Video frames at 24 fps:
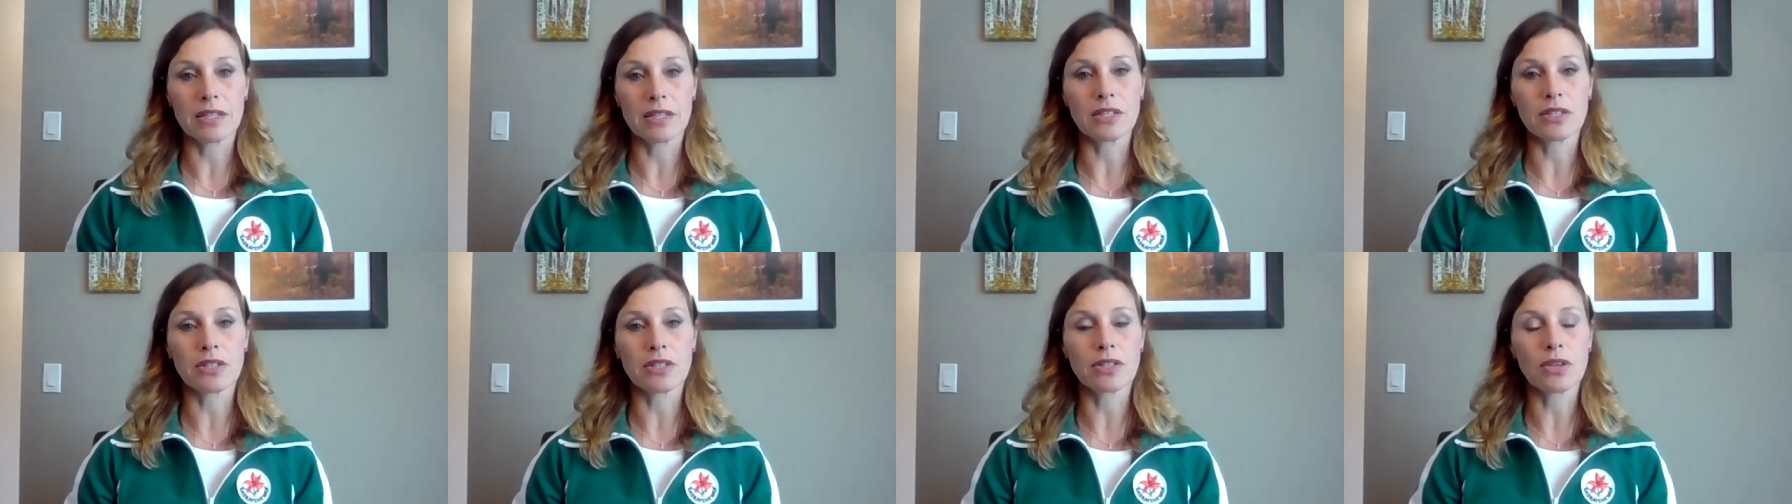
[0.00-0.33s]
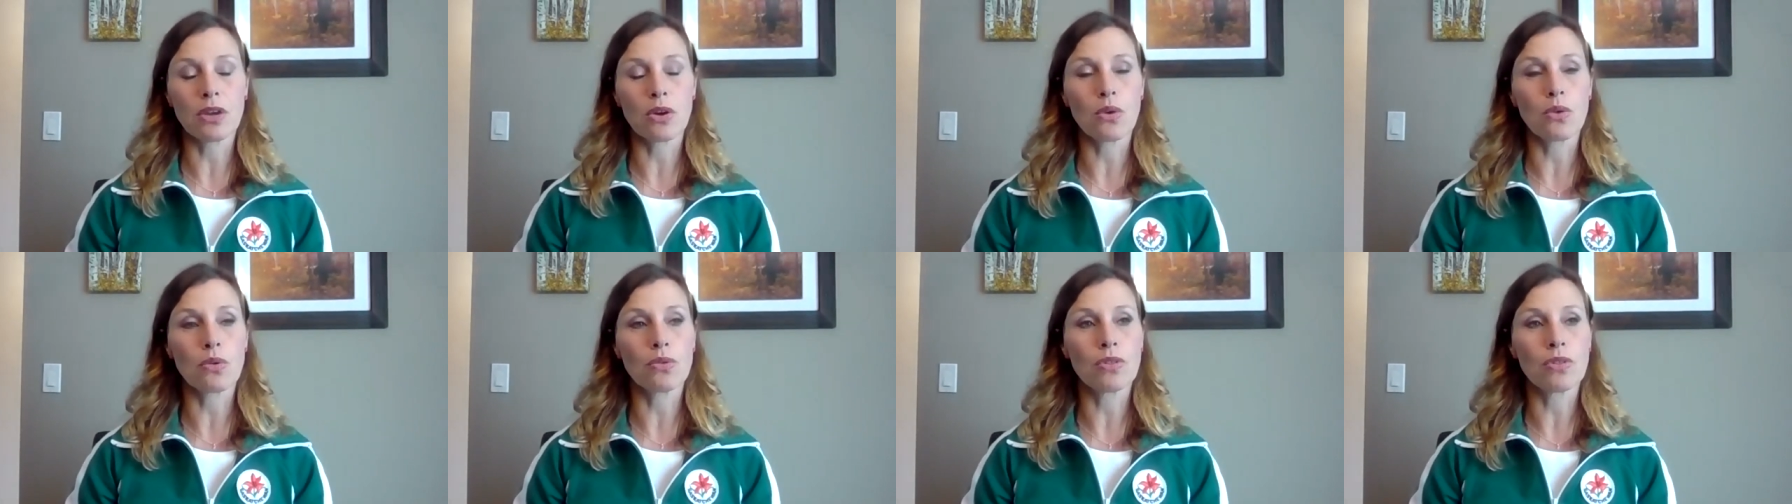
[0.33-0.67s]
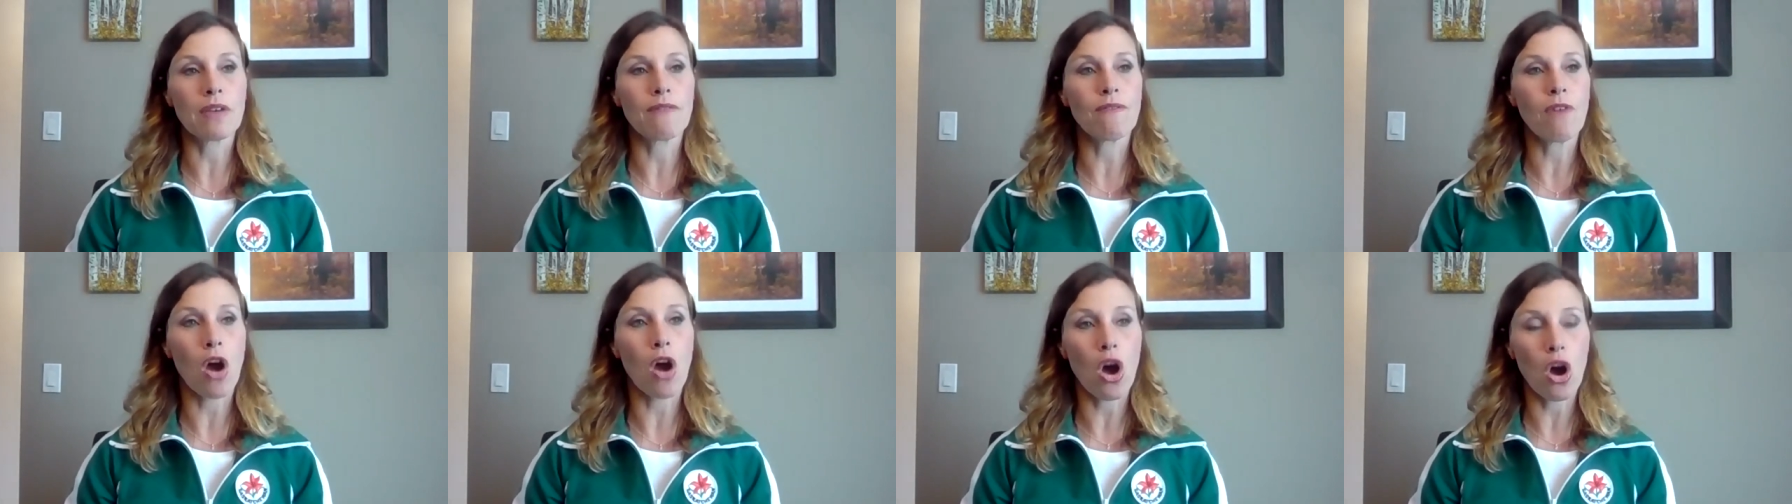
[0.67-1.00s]
And so
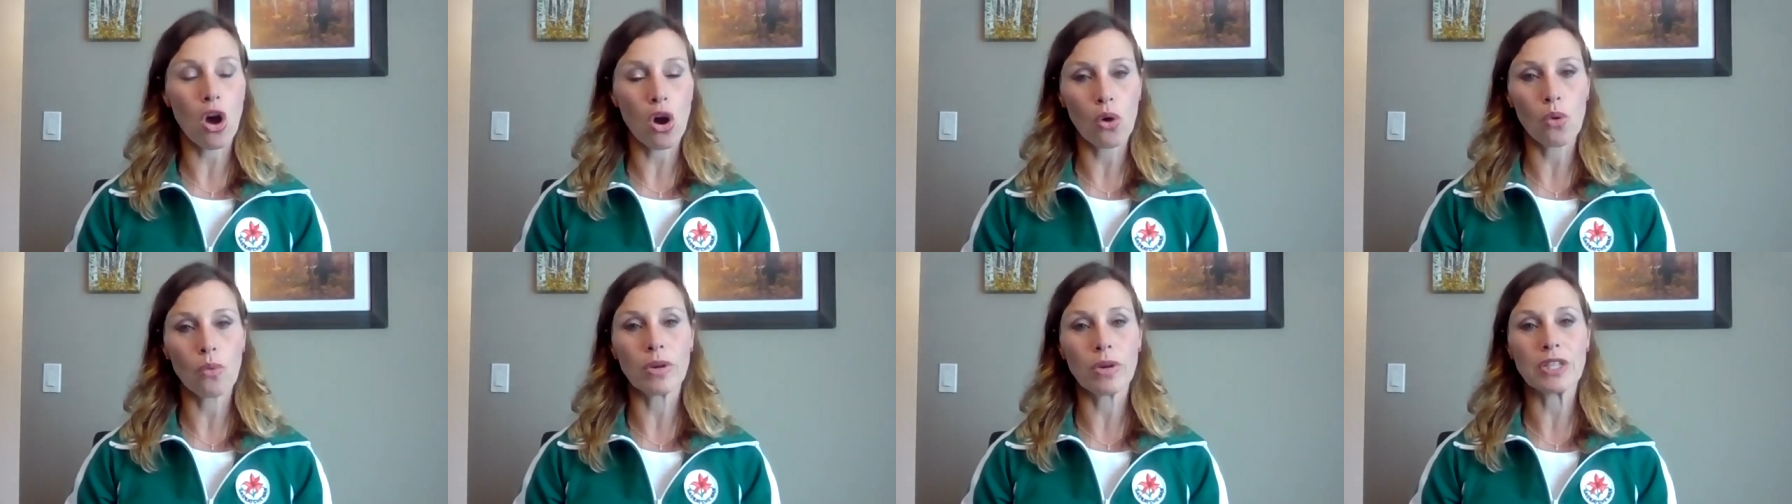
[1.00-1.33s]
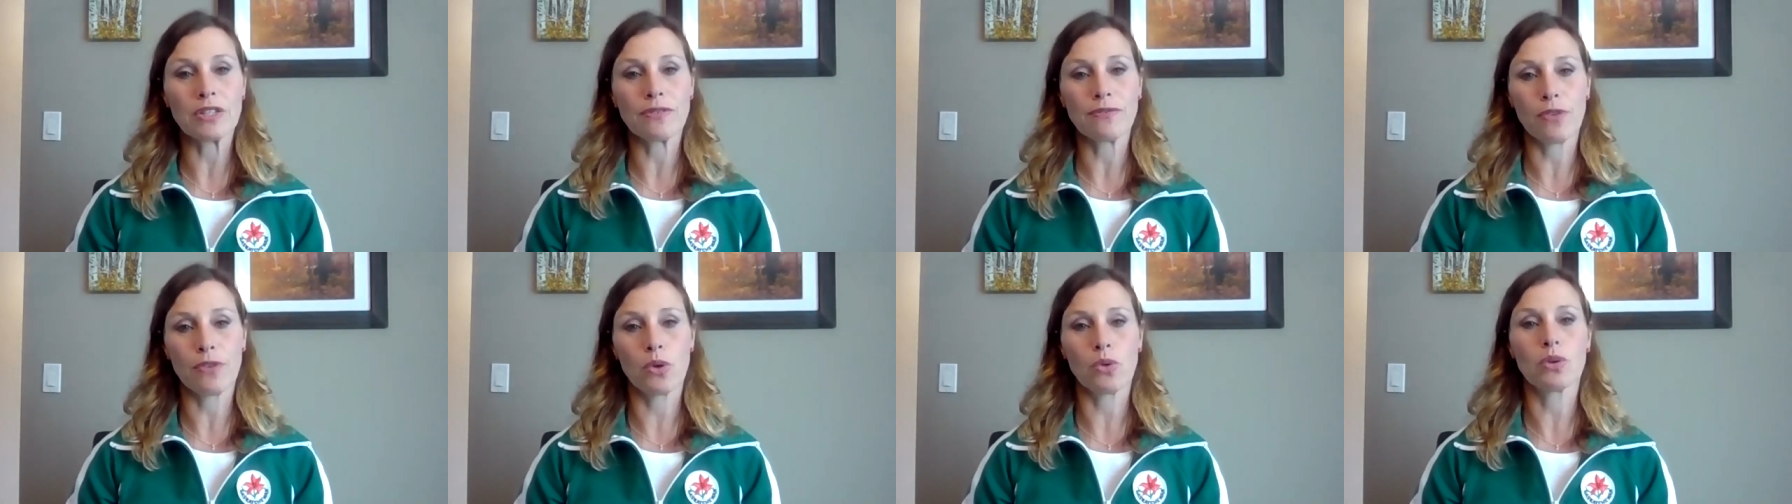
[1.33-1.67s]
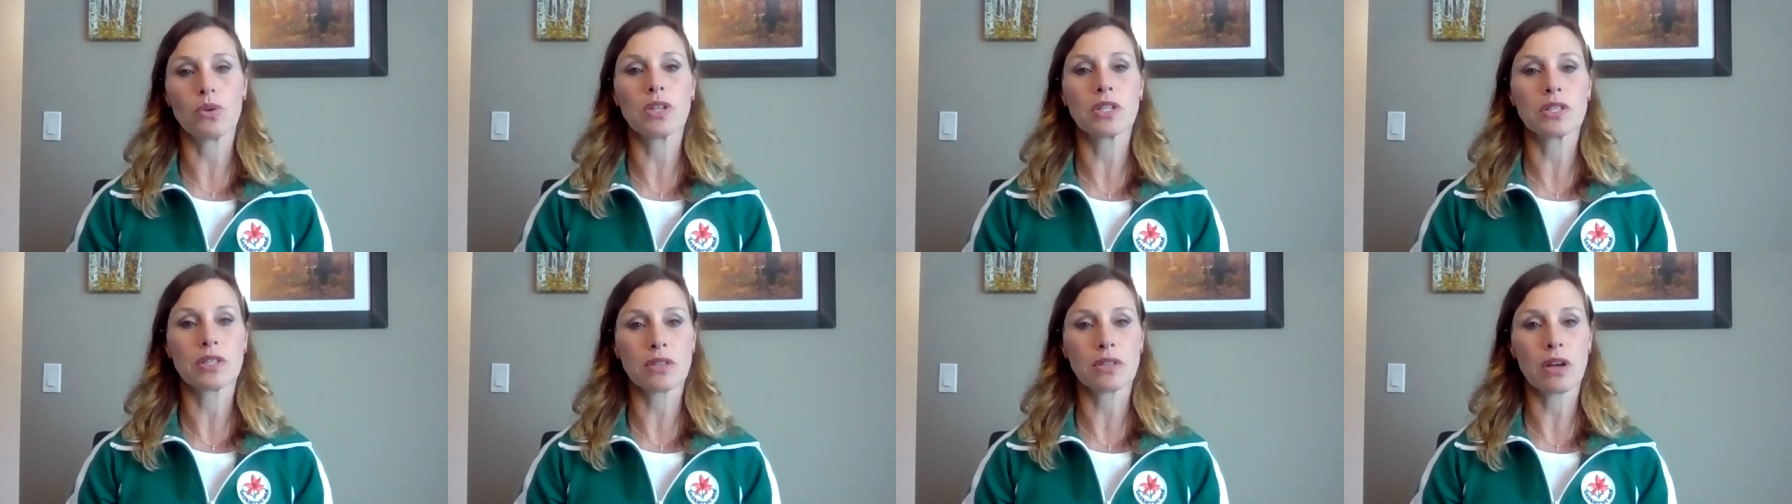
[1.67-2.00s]
they've always
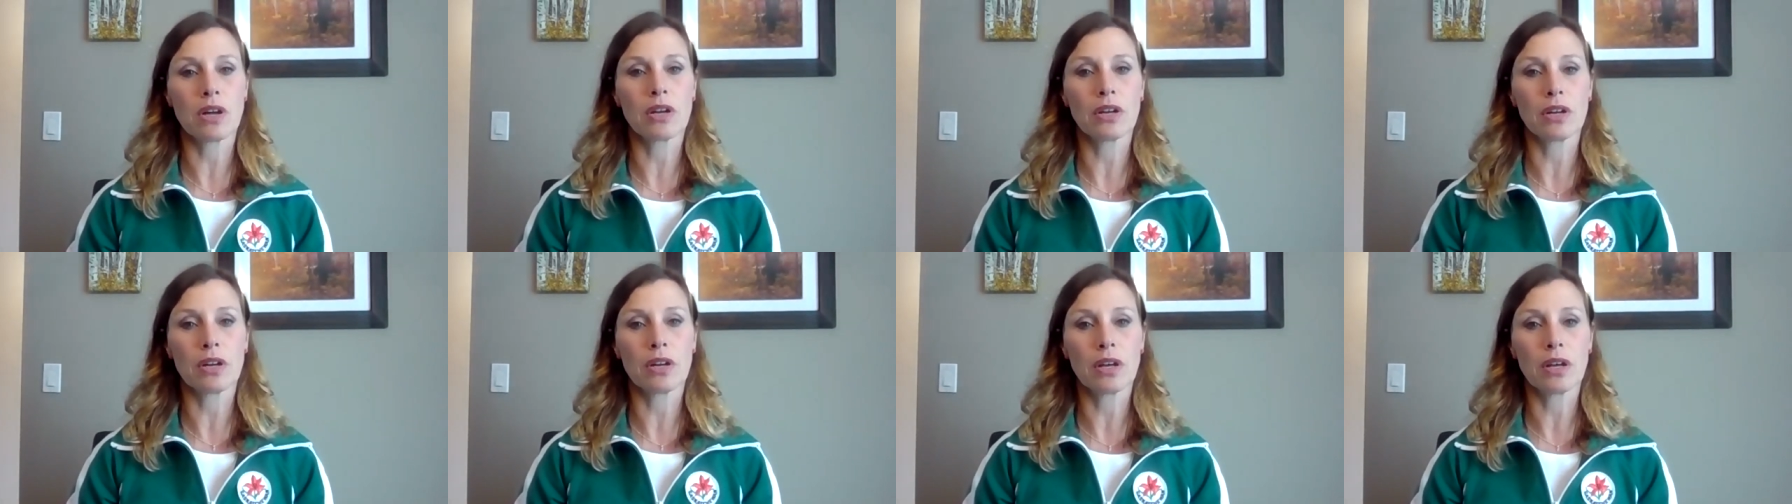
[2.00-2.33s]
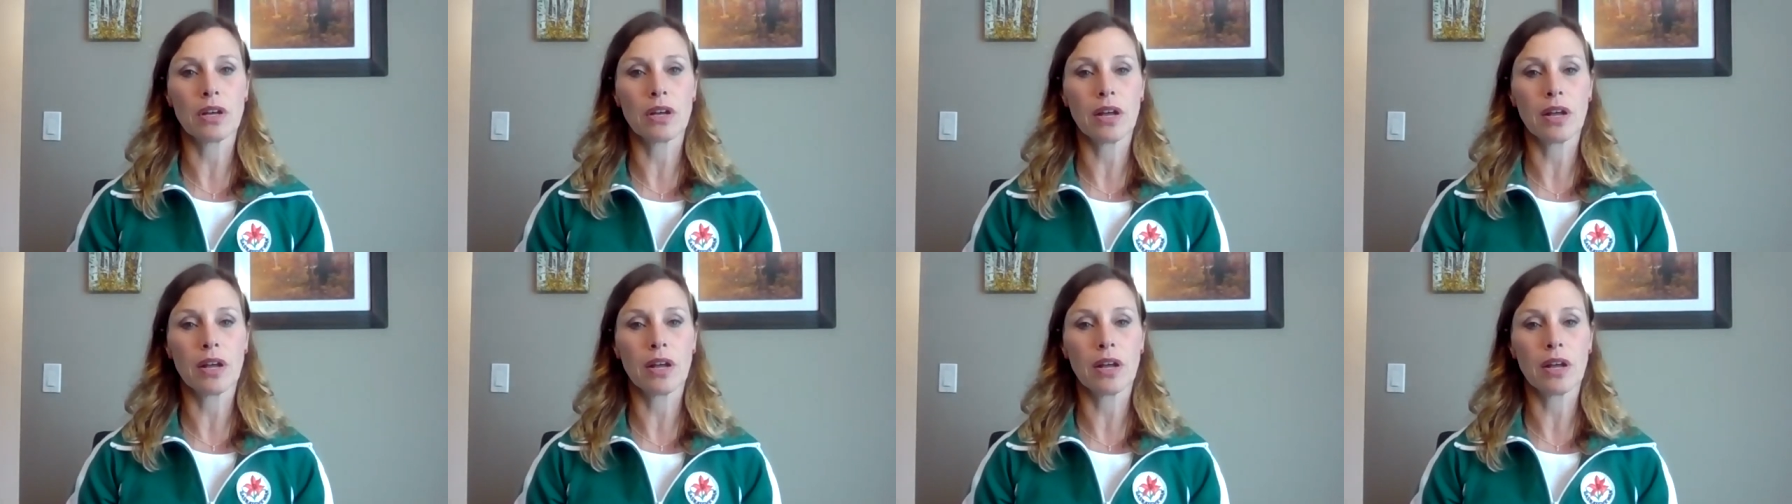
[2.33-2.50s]
focused on